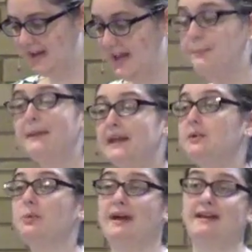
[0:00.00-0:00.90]
In
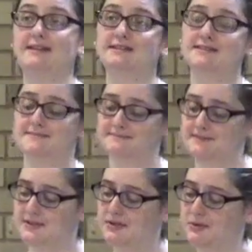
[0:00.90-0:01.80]
many ways,
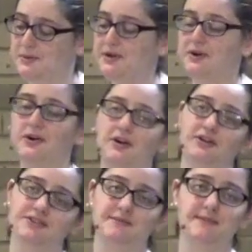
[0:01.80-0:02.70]
we are
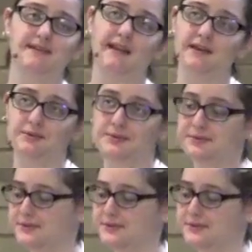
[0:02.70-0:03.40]
called to be like Ruth.